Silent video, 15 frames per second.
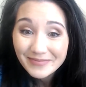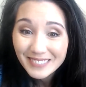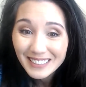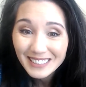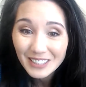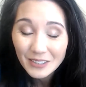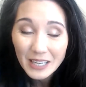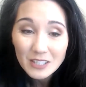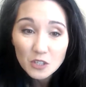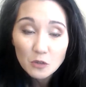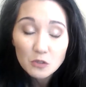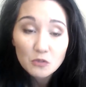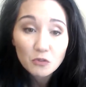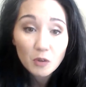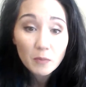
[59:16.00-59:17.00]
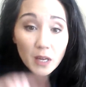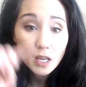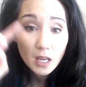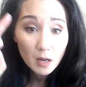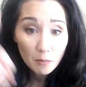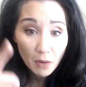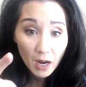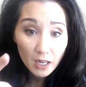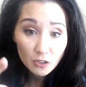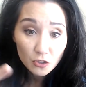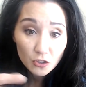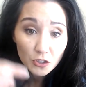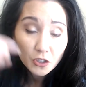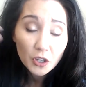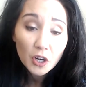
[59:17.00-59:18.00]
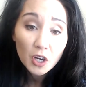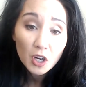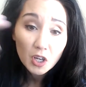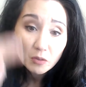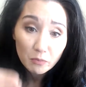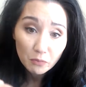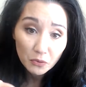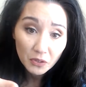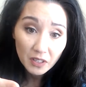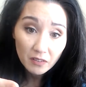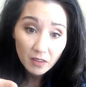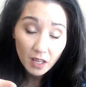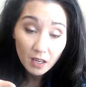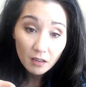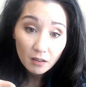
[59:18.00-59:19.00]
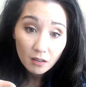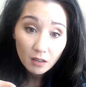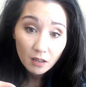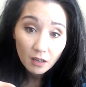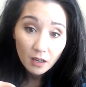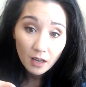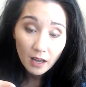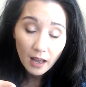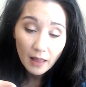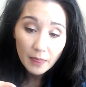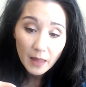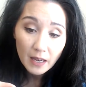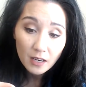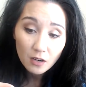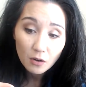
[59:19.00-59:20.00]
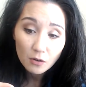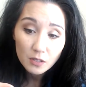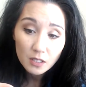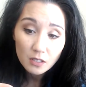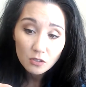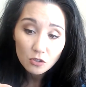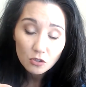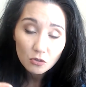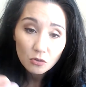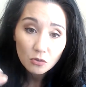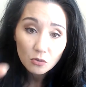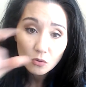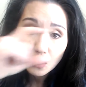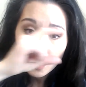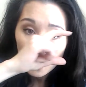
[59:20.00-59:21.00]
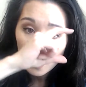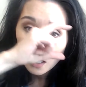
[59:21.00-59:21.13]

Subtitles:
So yes, it goes from posture, breathing, and then it goes into